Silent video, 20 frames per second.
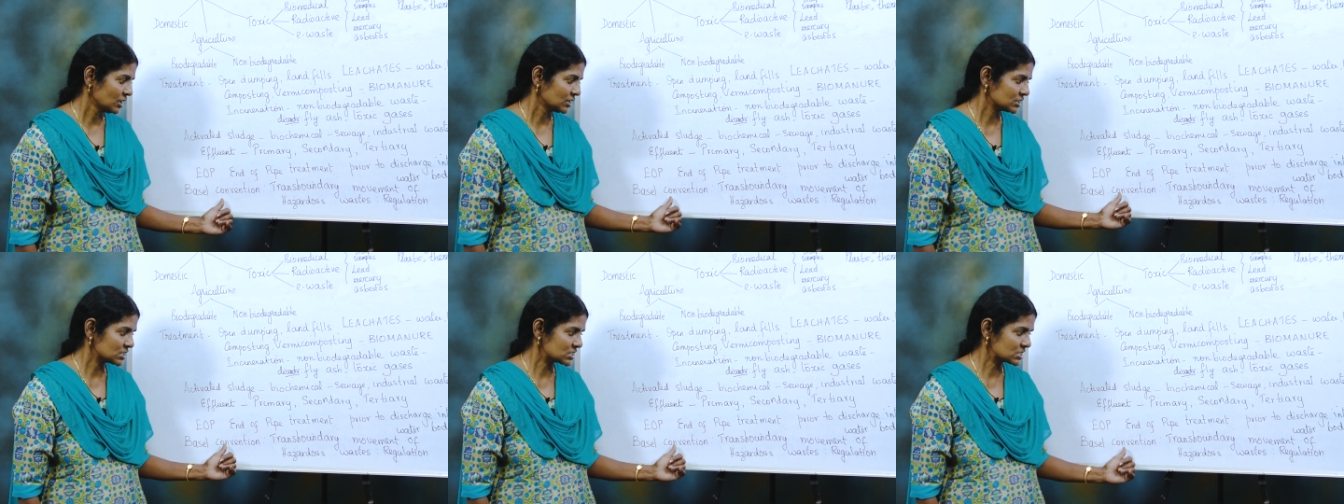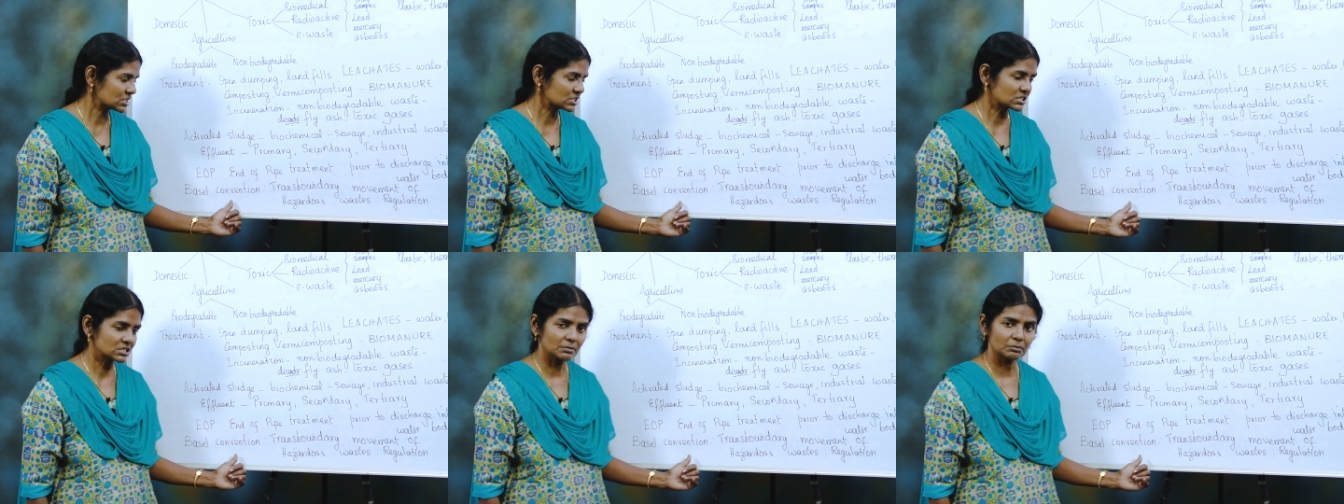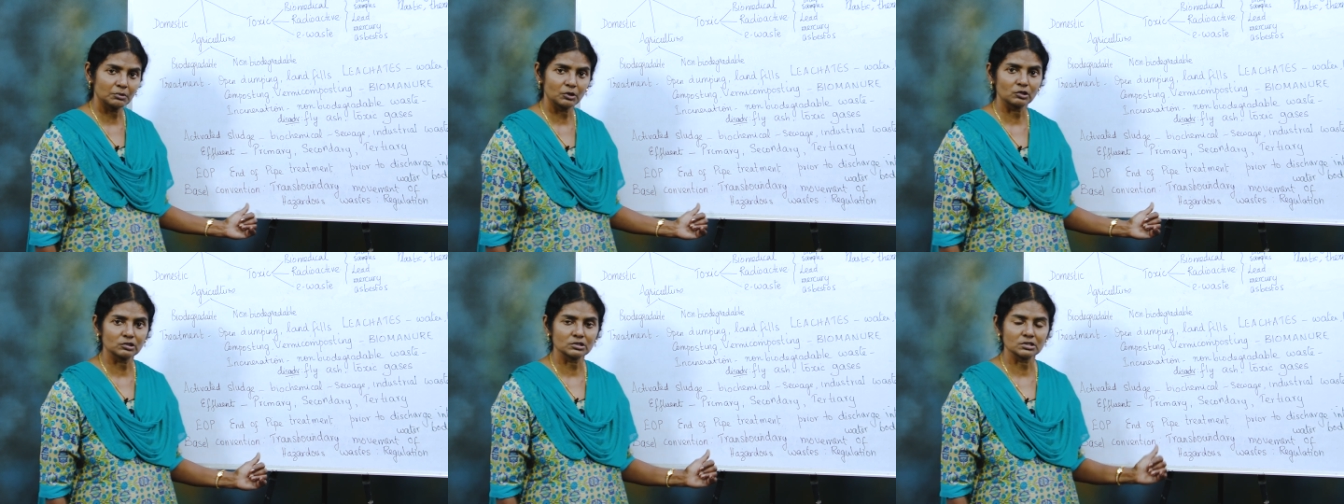This is
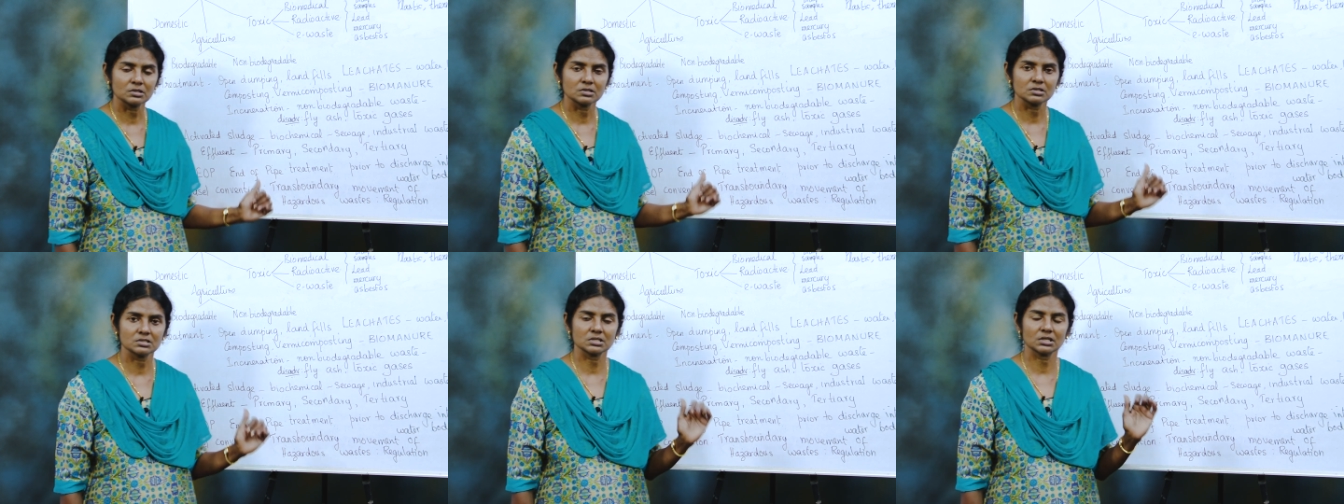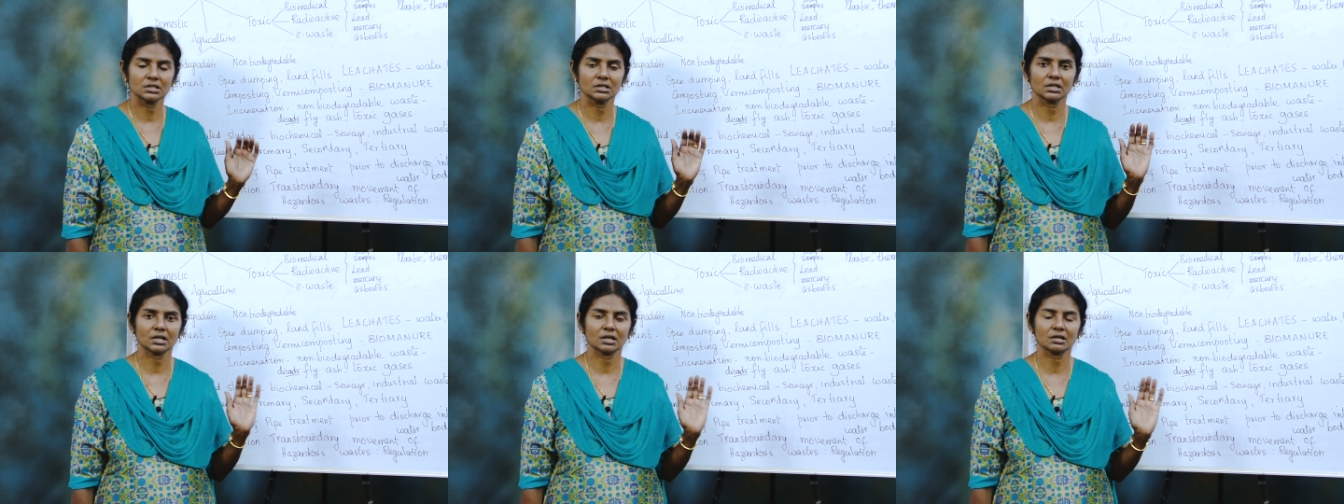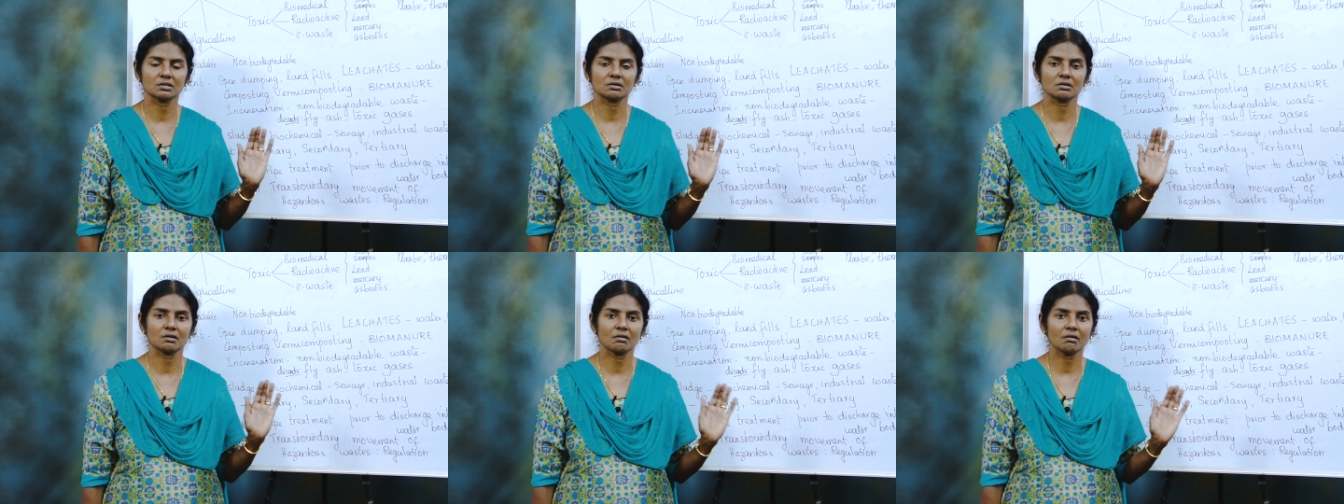about, see there
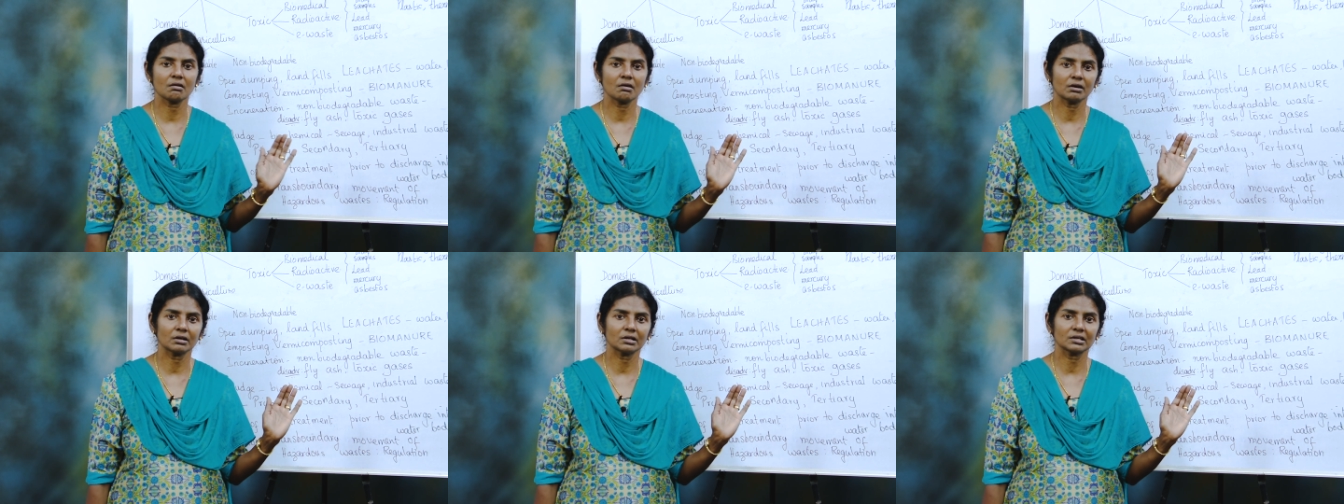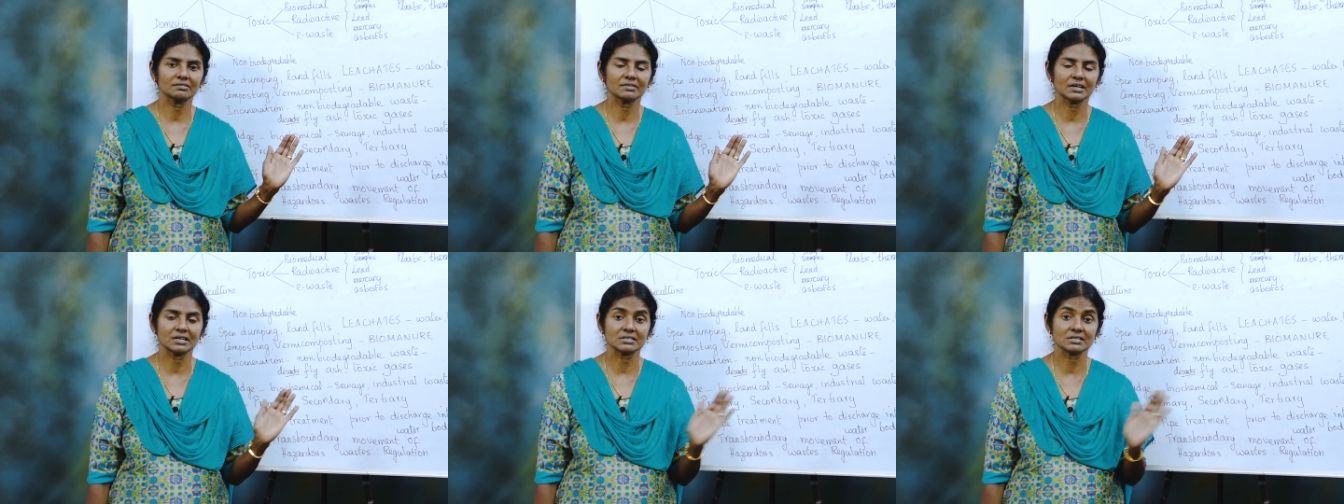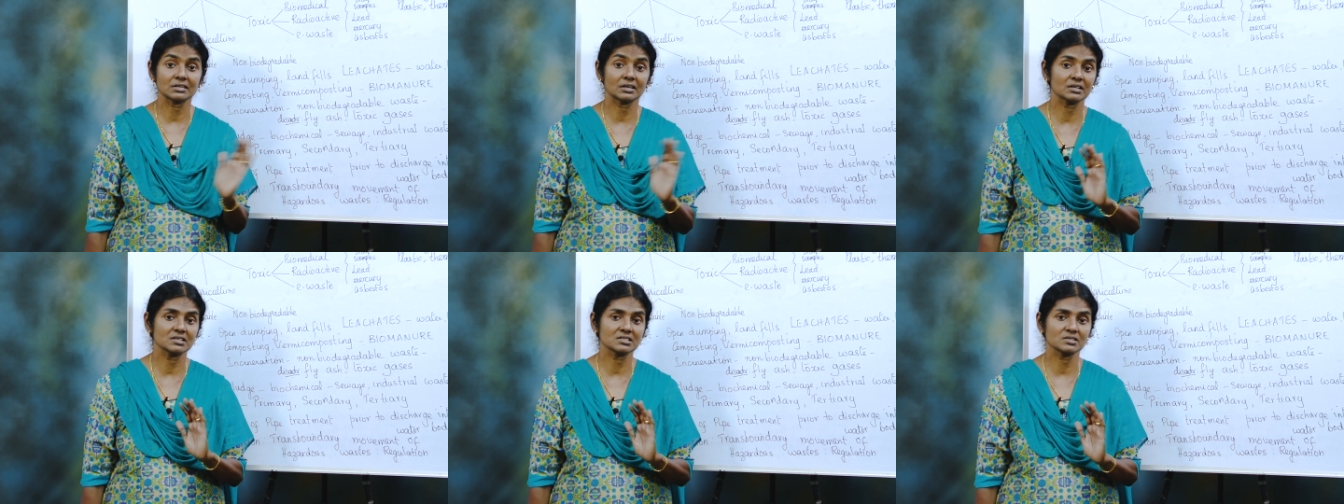are a lot of
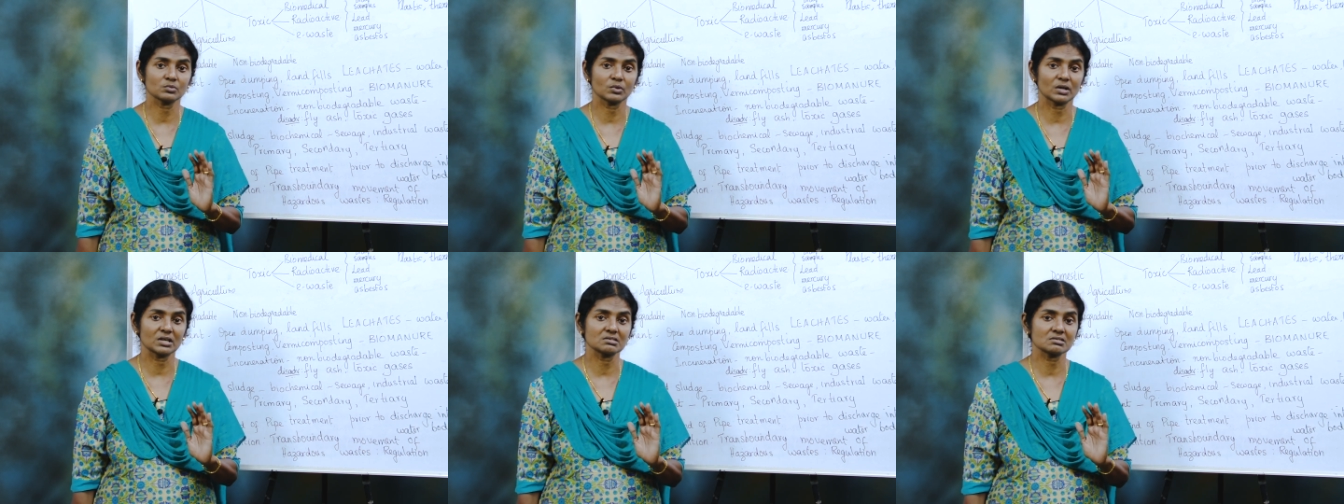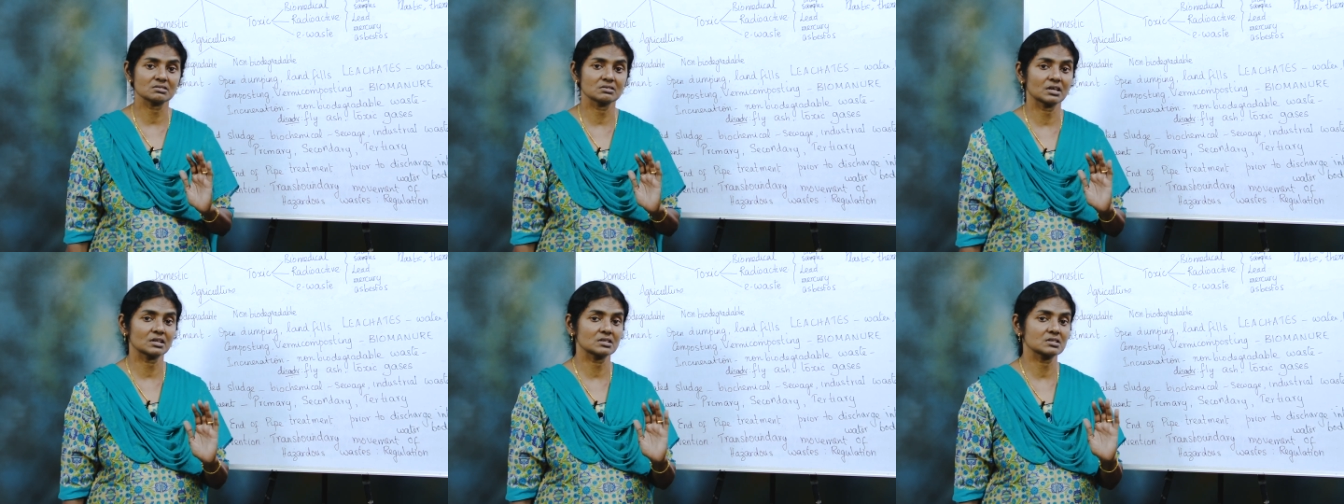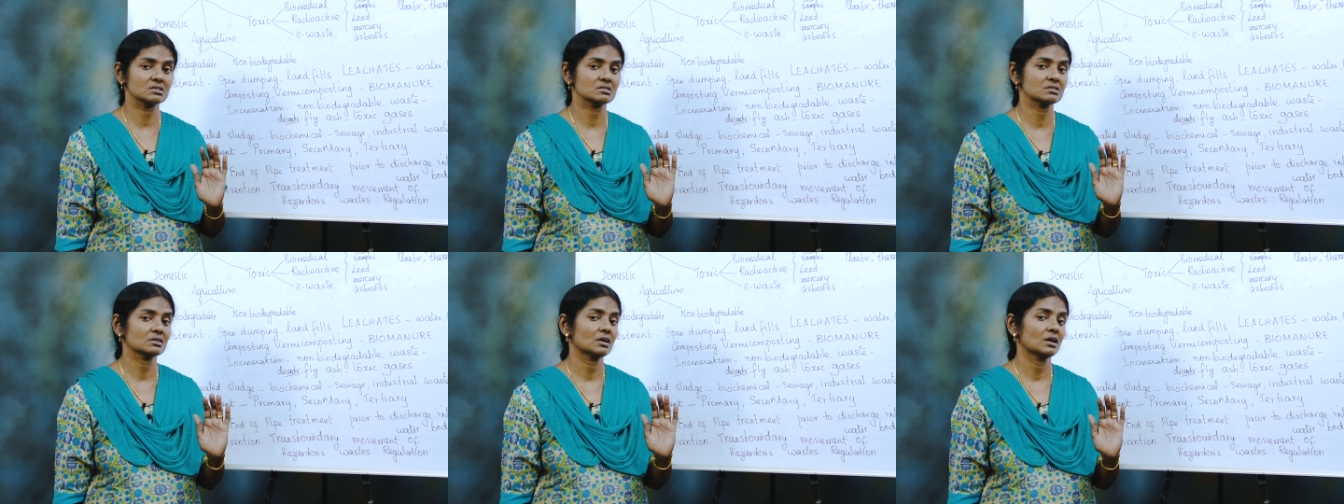hazardous waste
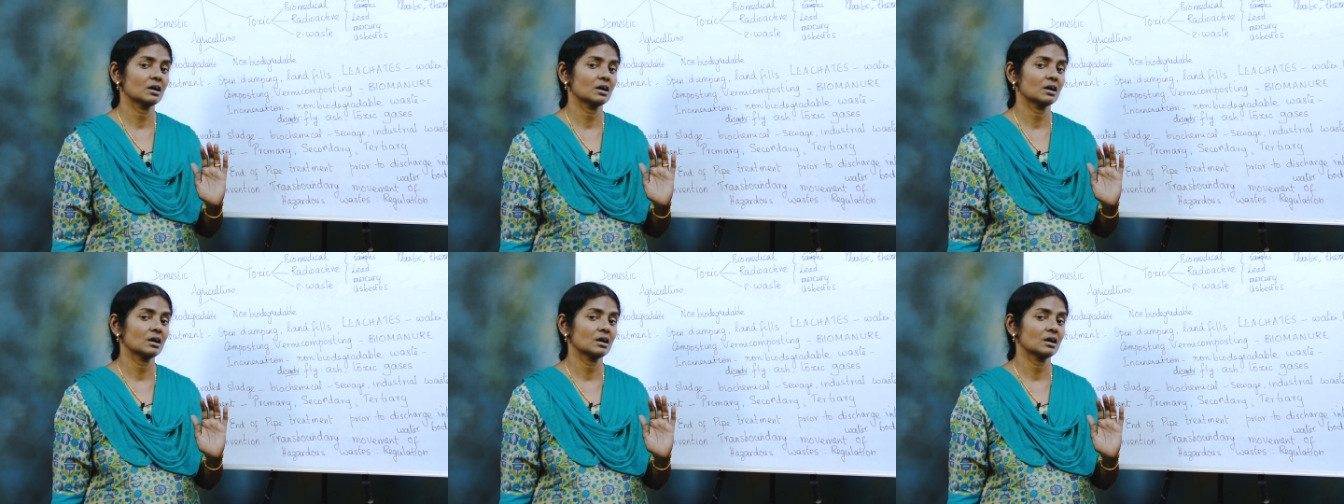that